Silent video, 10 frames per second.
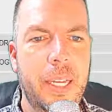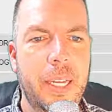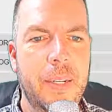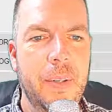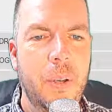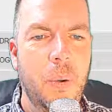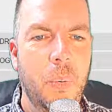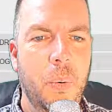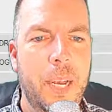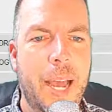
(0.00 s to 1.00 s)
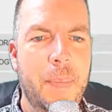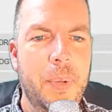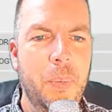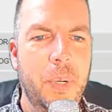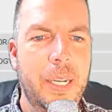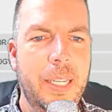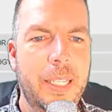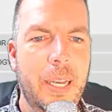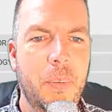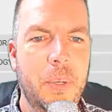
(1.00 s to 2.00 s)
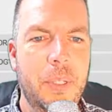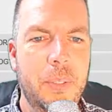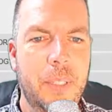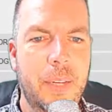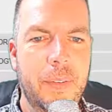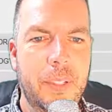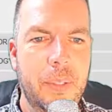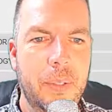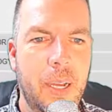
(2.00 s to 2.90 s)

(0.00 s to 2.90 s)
And what happened when it hit that 1272?